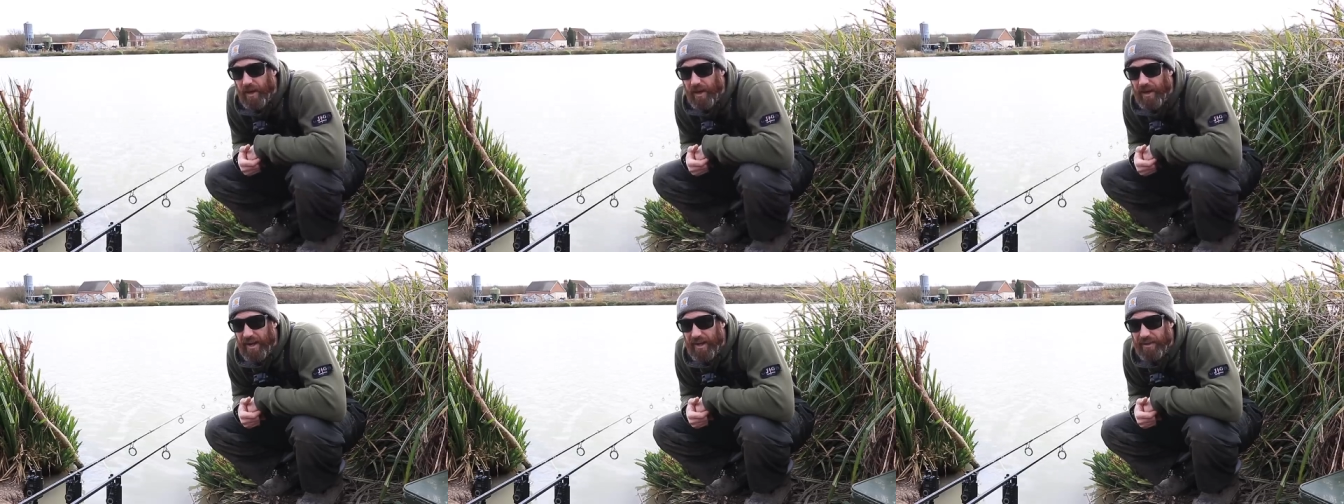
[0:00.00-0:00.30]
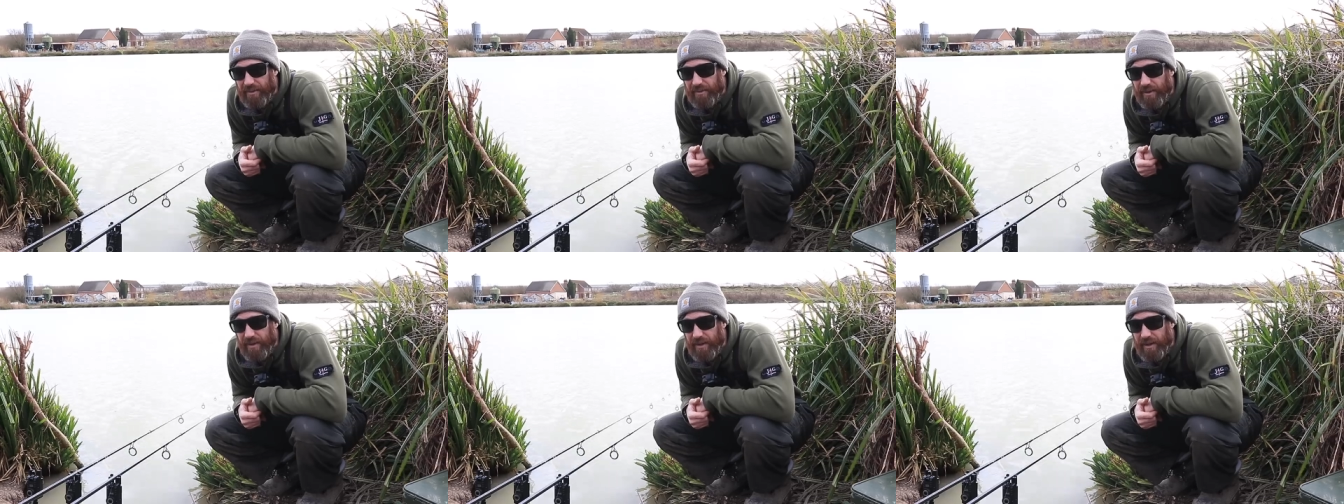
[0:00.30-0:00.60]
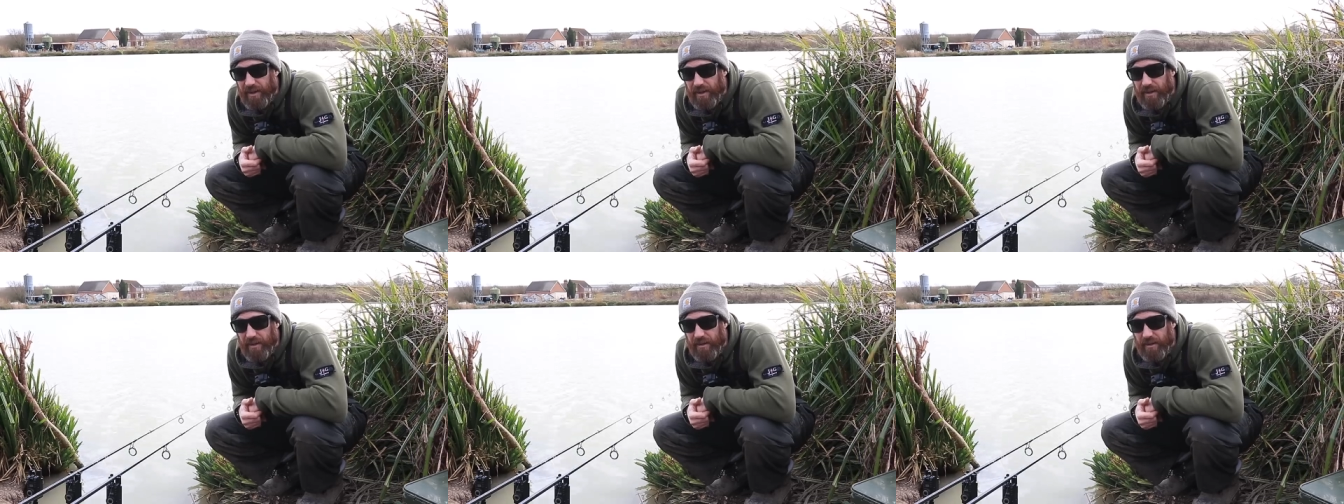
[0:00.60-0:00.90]
and
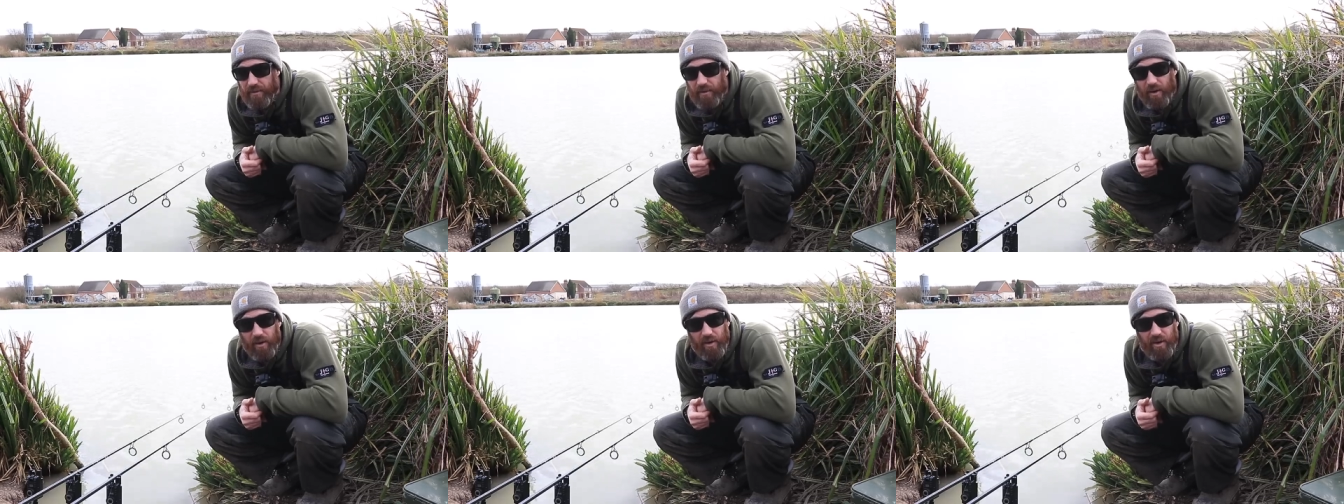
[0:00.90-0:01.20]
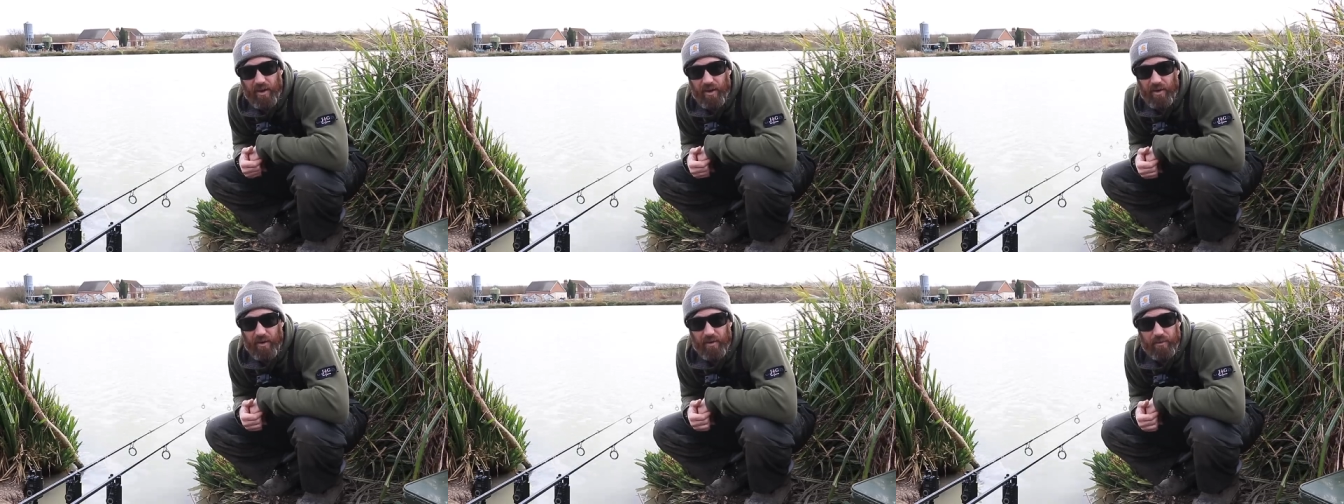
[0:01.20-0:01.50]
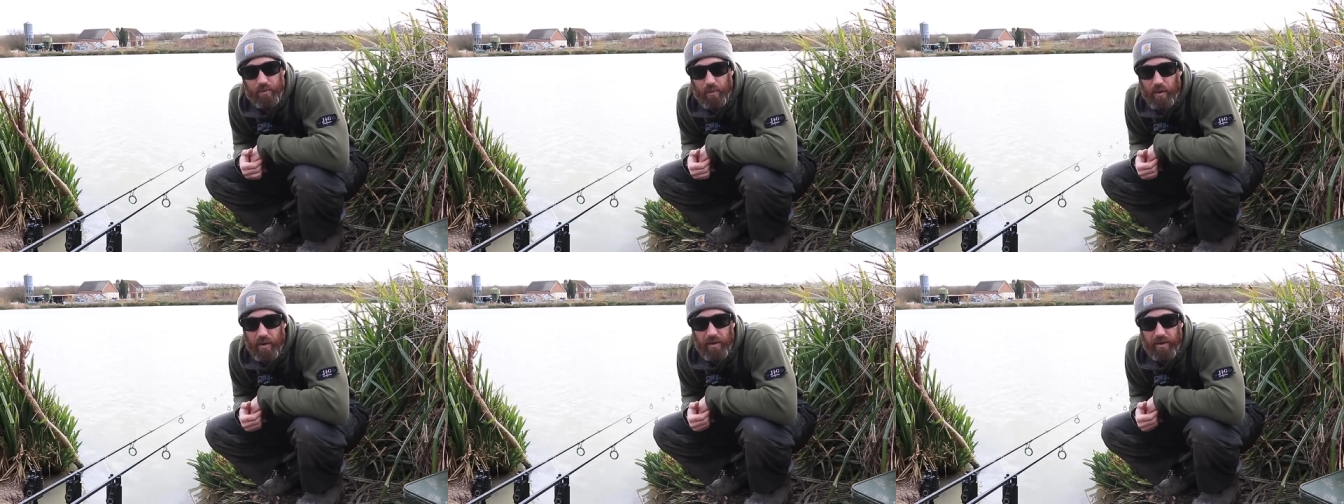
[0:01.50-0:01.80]
actually the hook
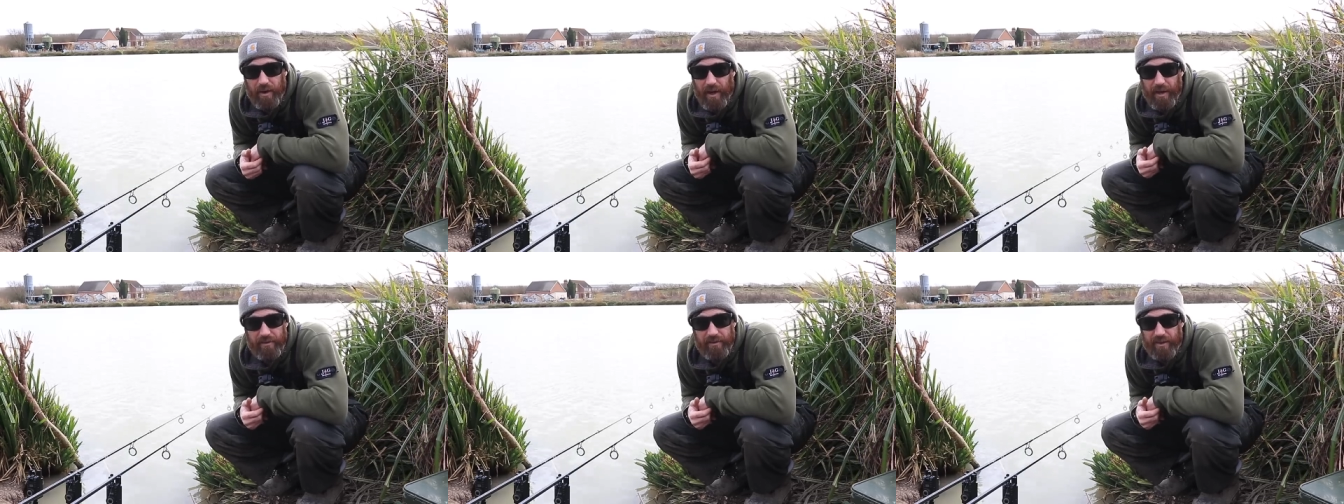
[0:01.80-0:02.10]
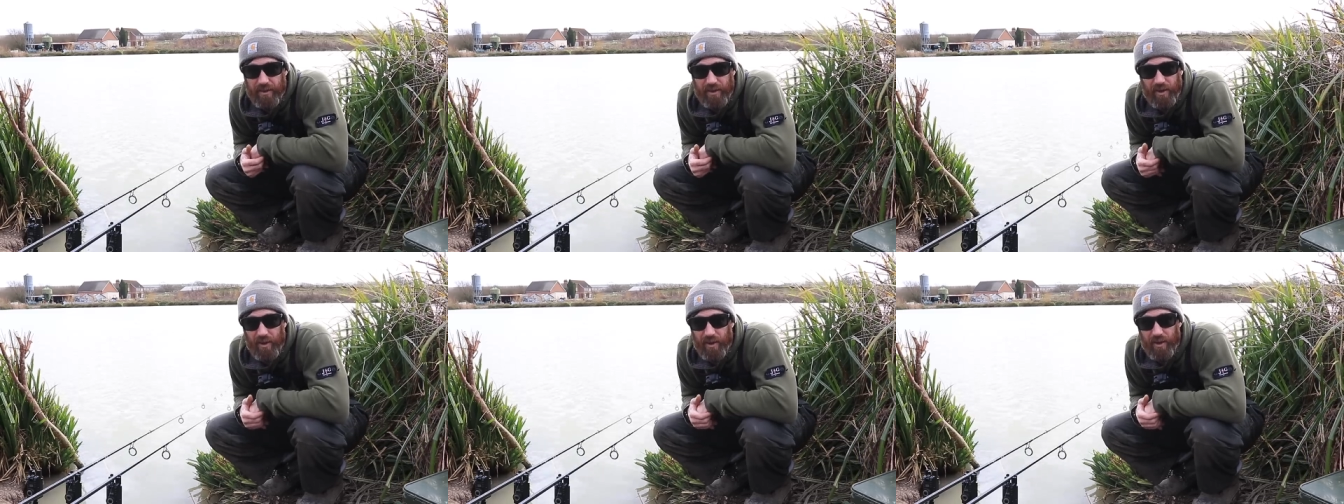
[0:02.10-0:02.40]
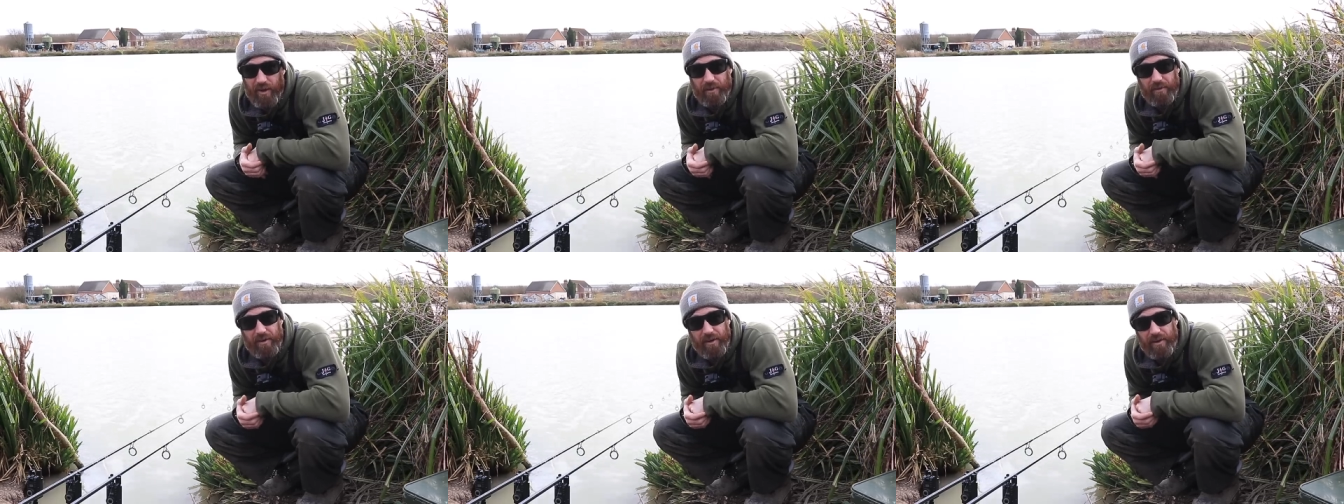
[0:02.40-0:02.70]
holes weren't that
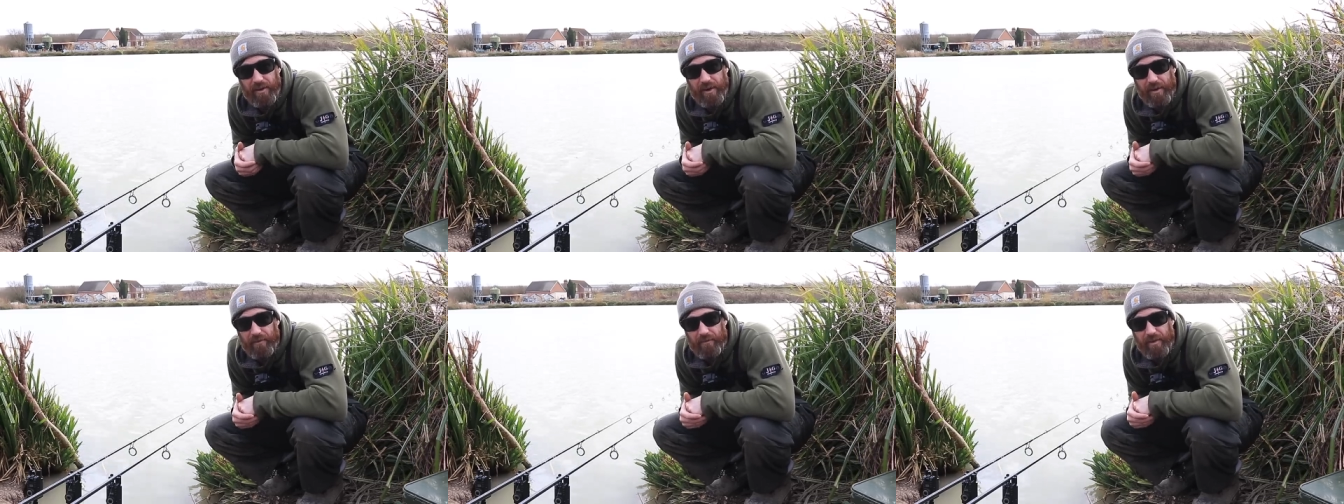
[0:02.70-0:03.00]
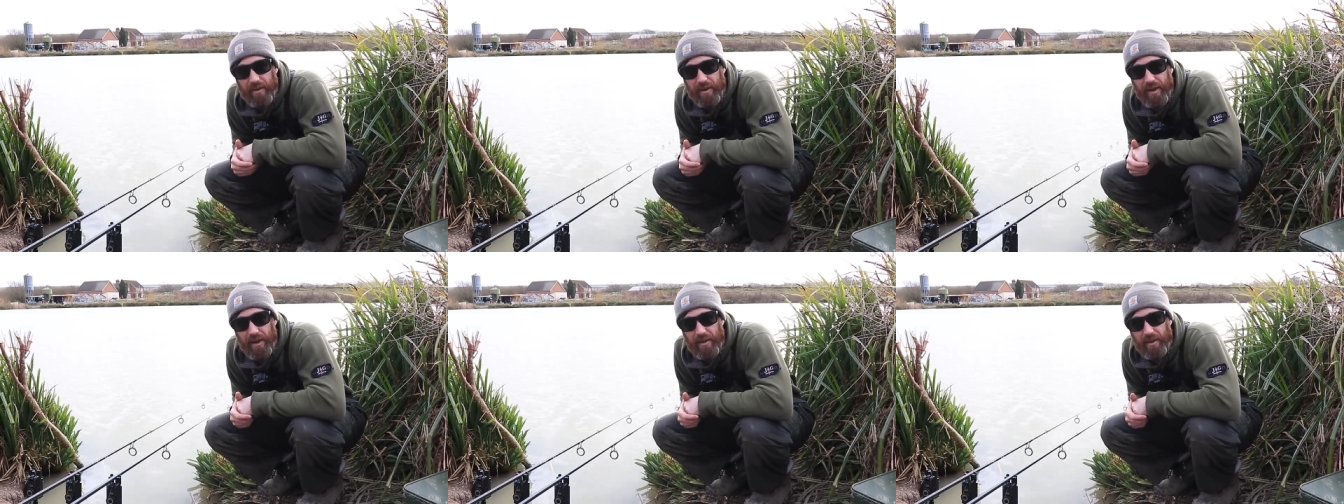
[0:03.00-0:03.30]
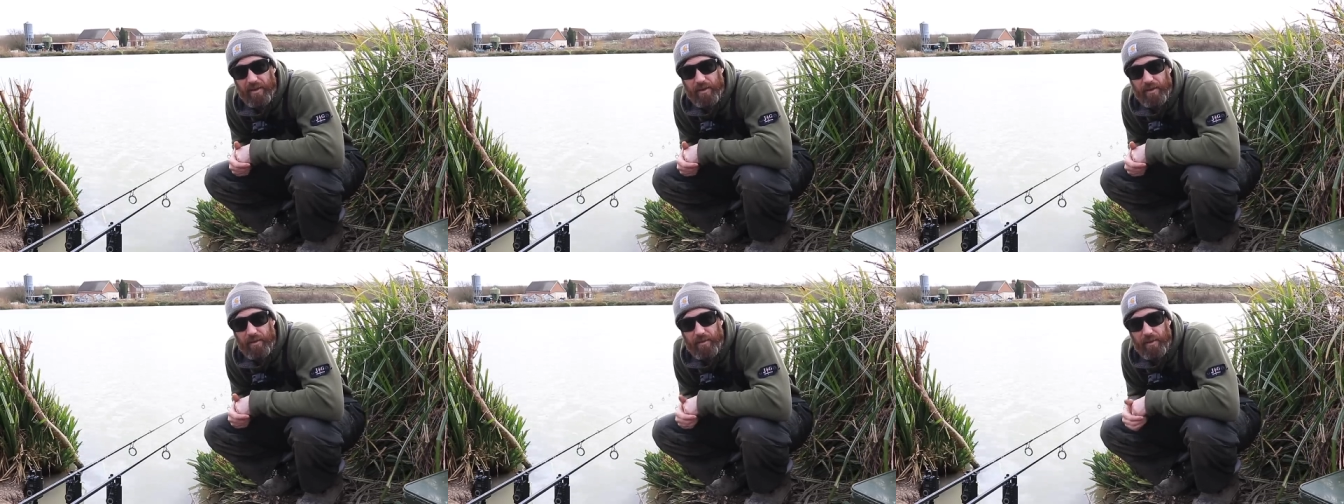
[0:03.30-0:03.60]
secure and I feel like
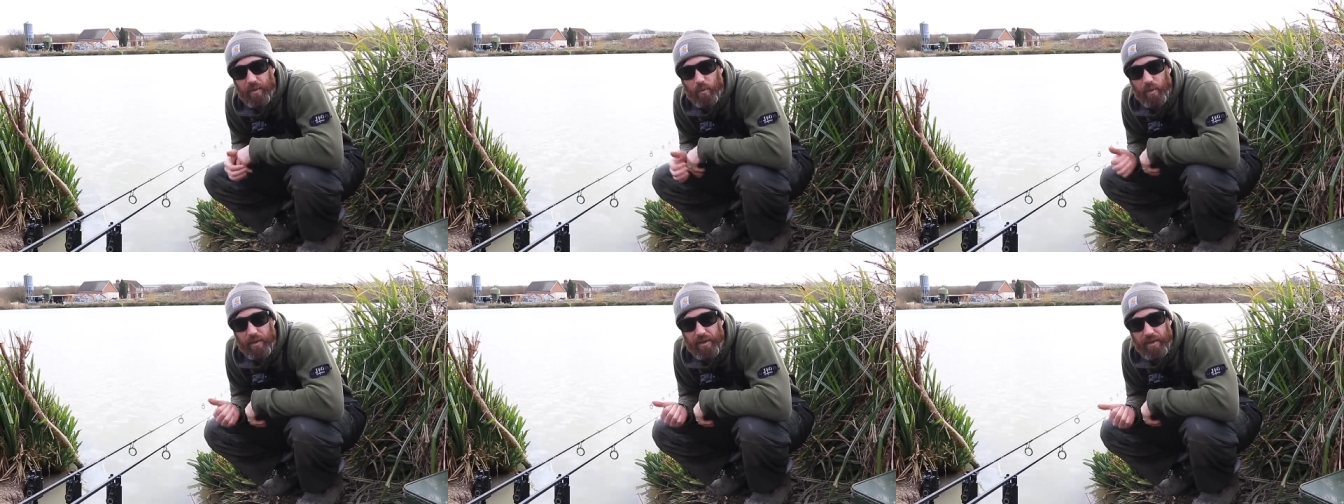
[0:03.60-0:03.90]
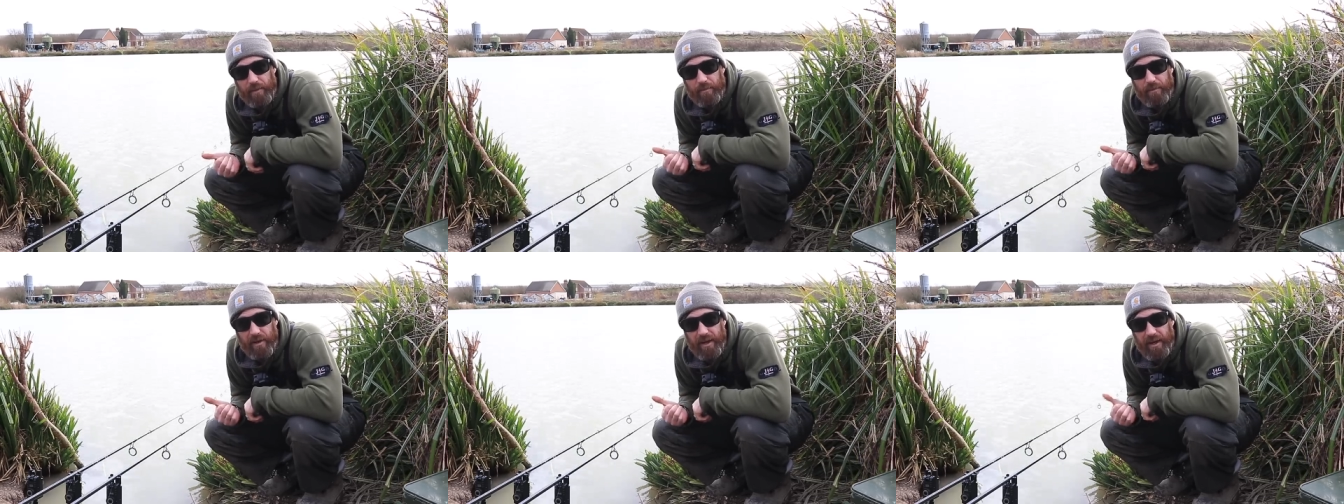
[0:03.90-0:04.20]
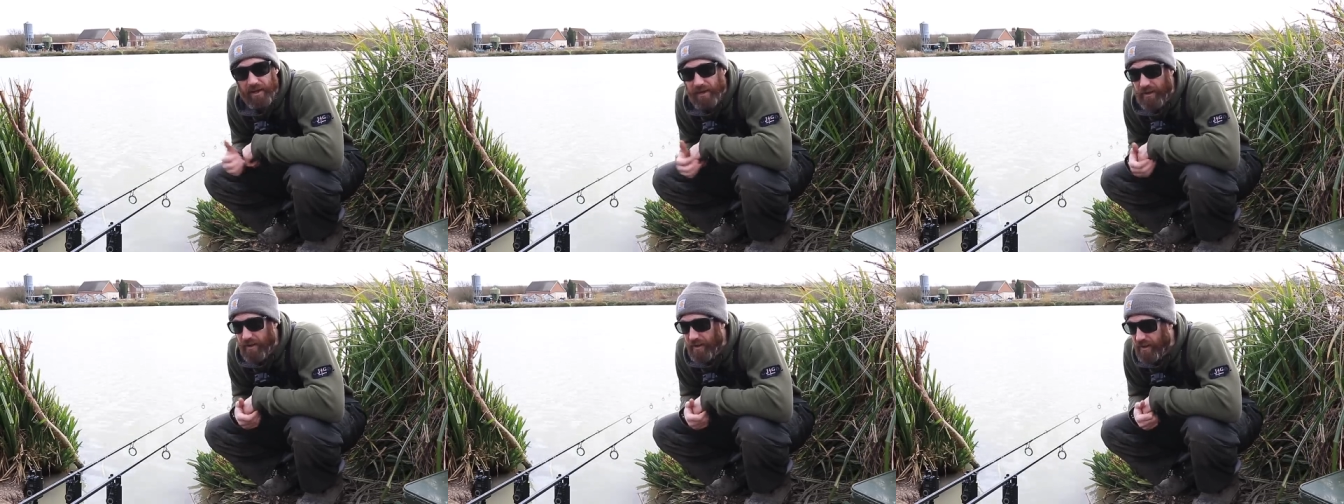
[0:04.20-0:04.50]
the, the withy rig